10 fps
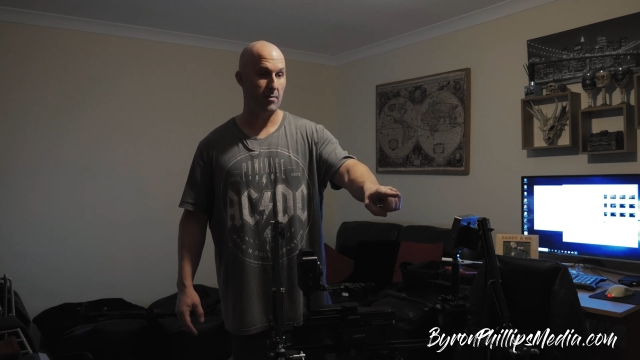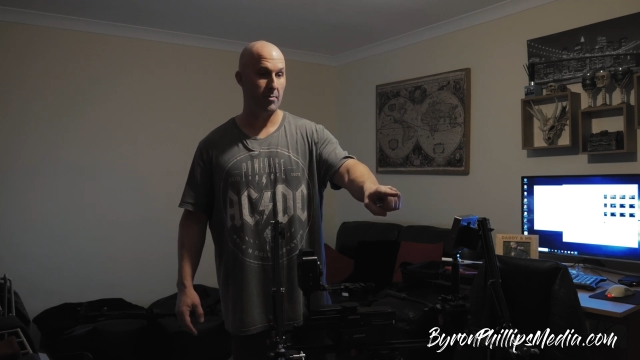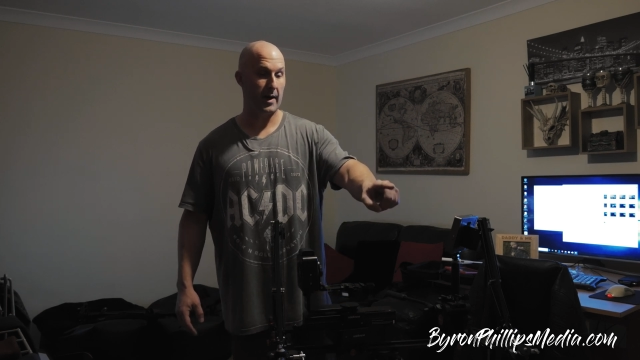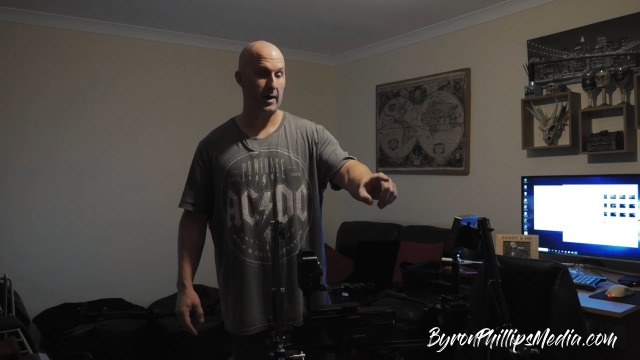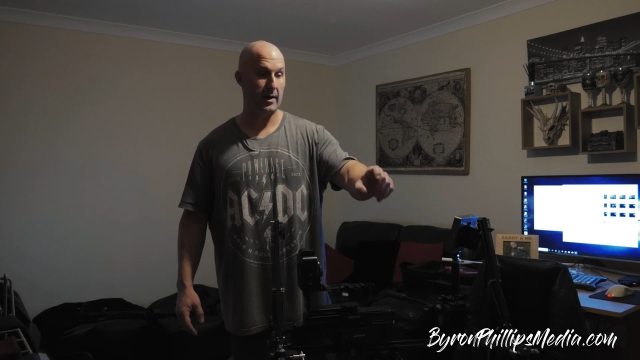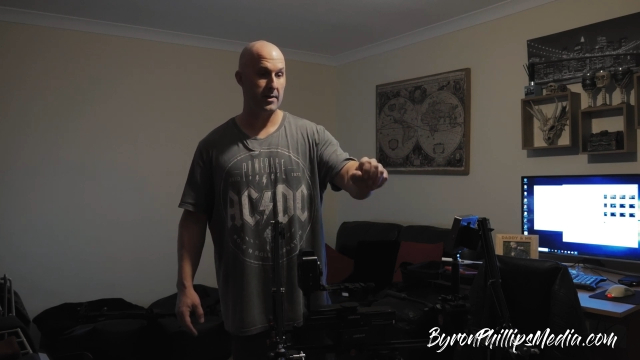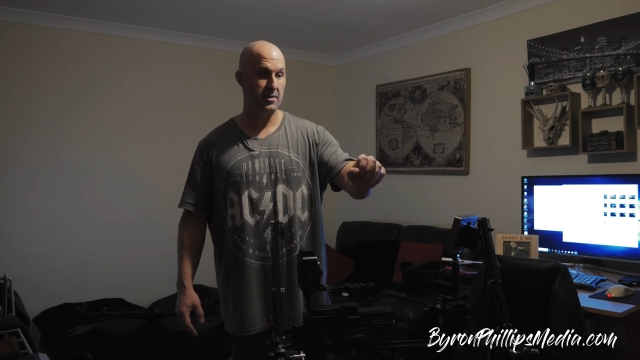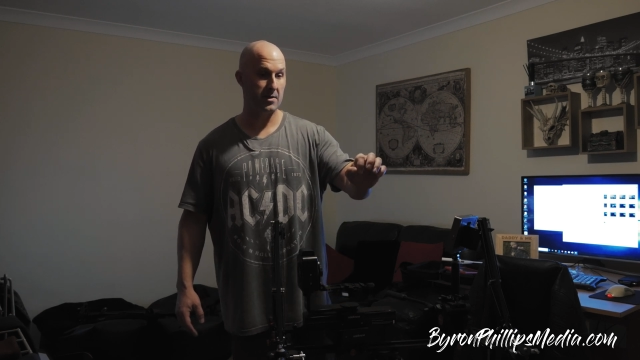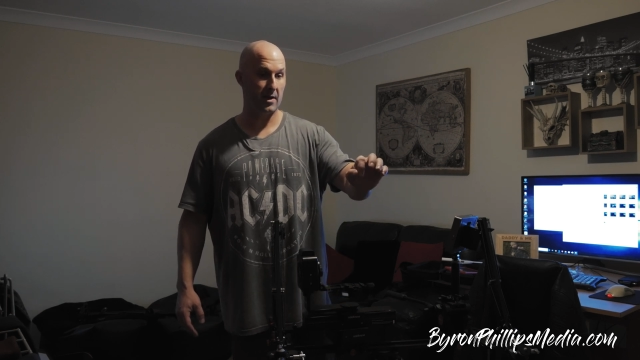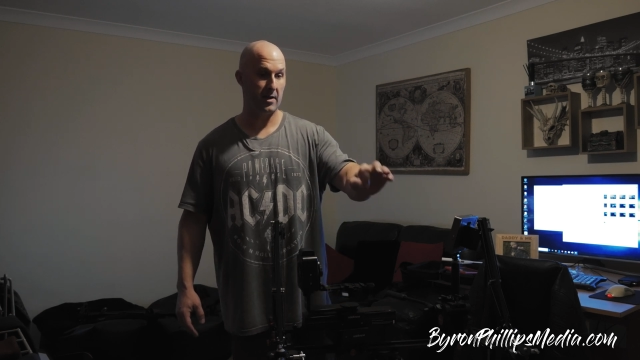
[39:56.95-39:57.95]

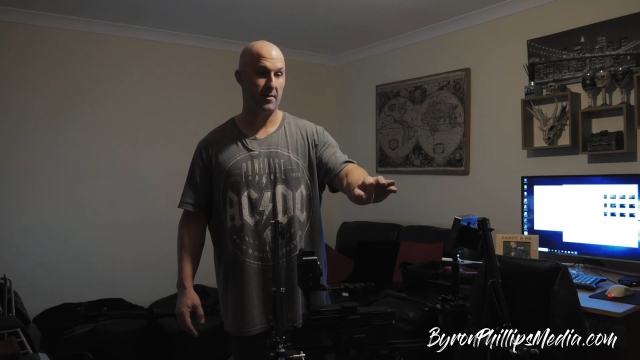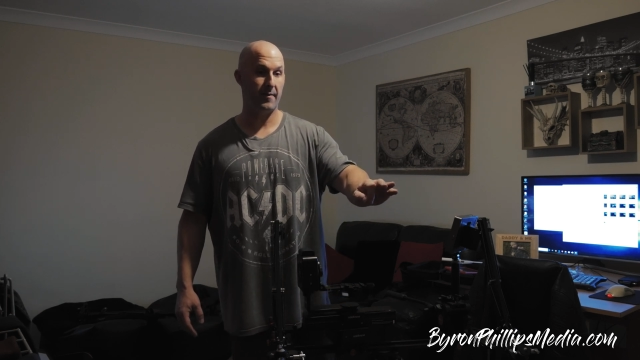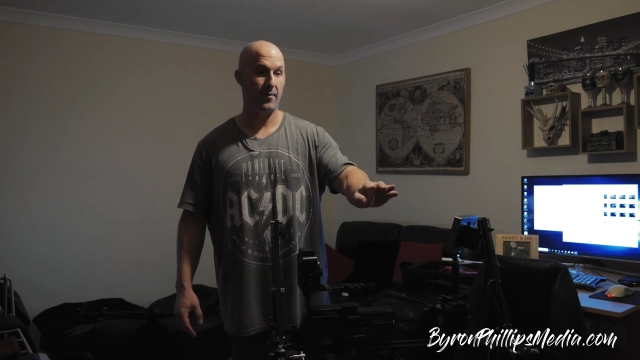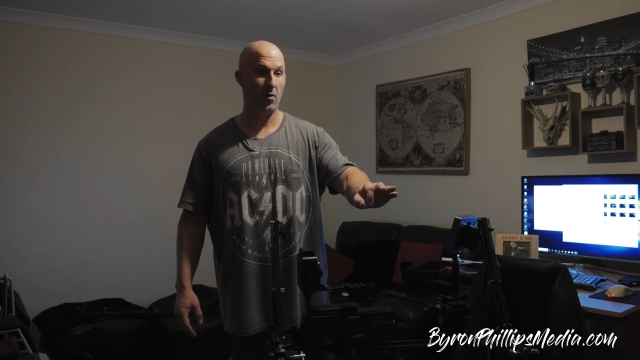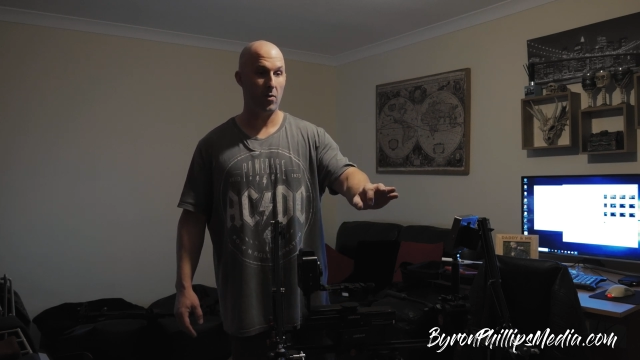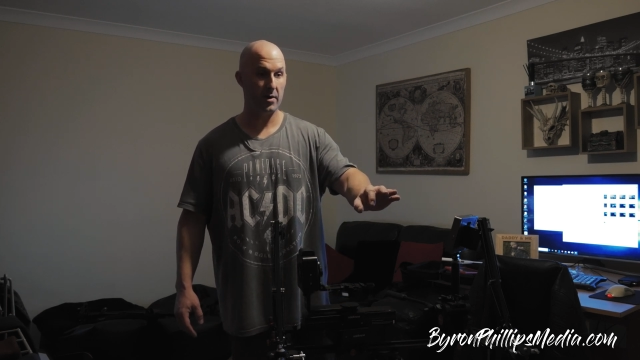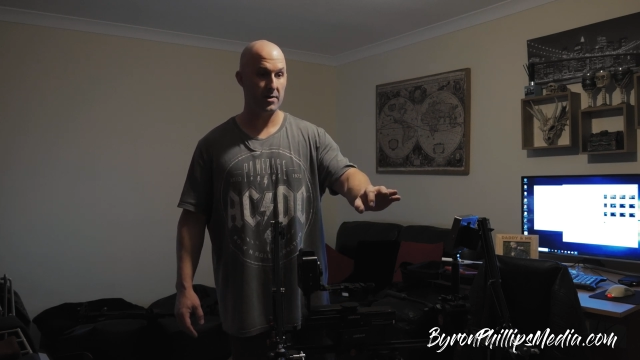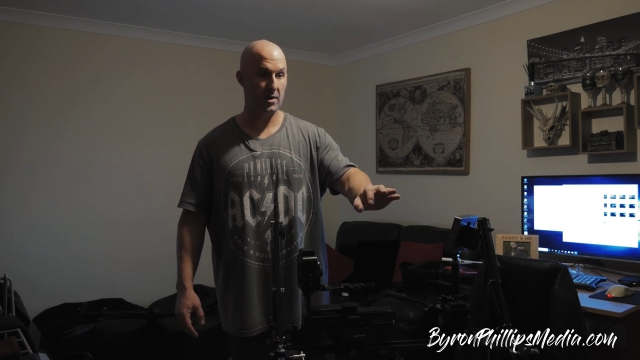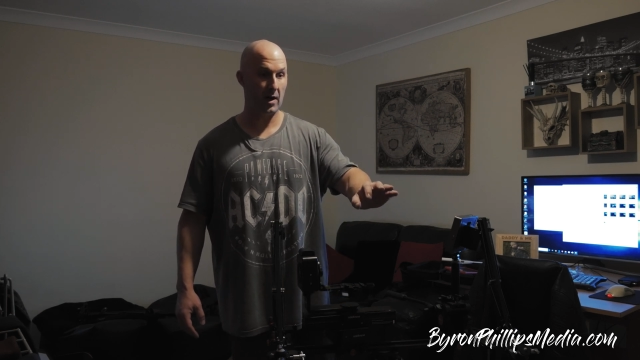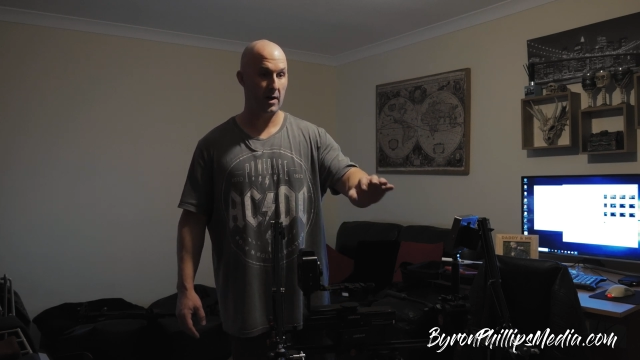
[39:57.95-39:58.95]
balance and the focus
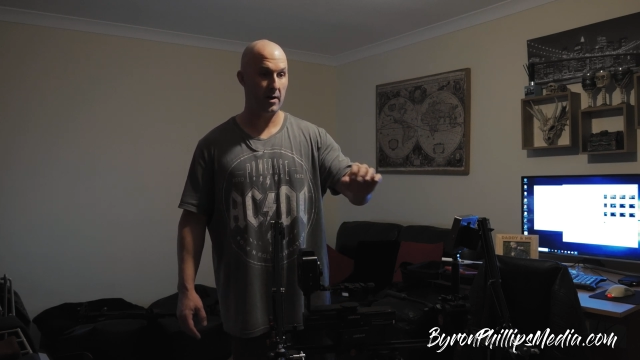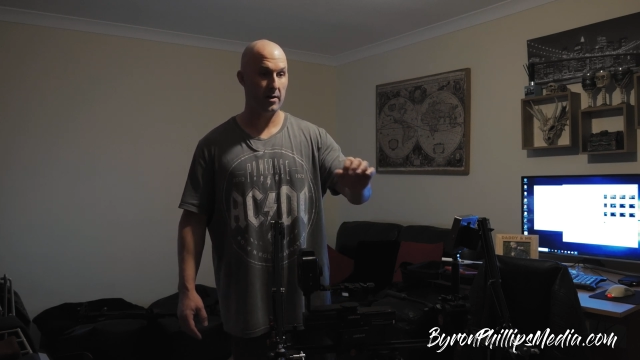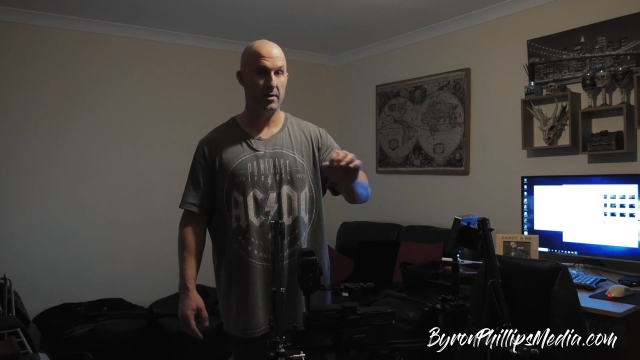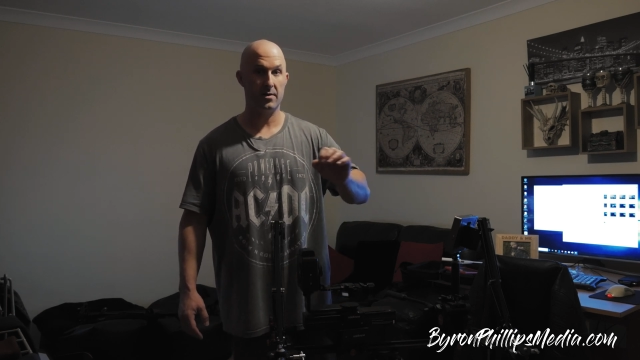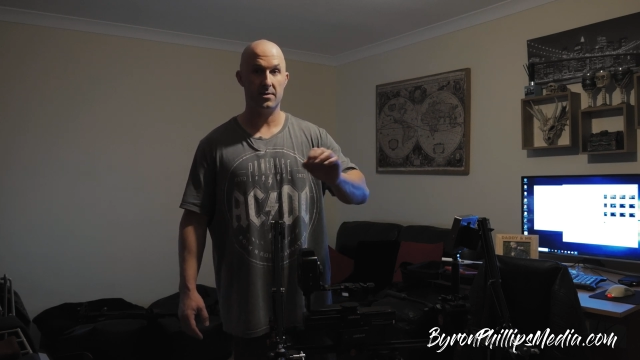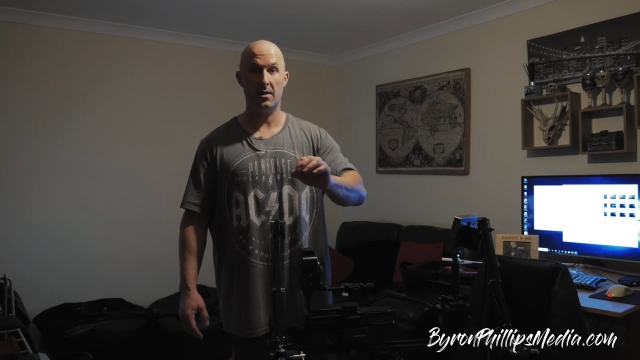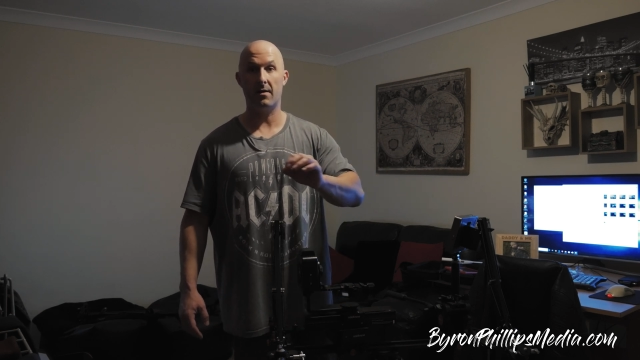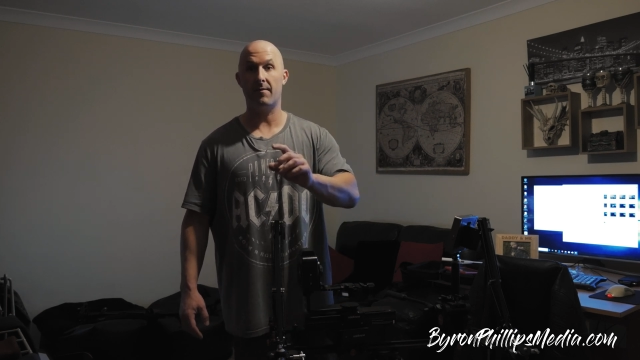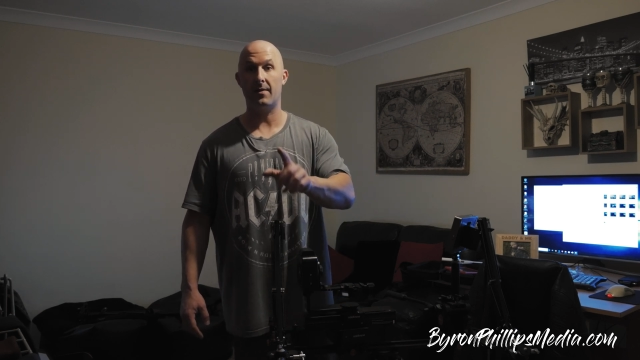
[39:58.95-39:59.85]
card to see if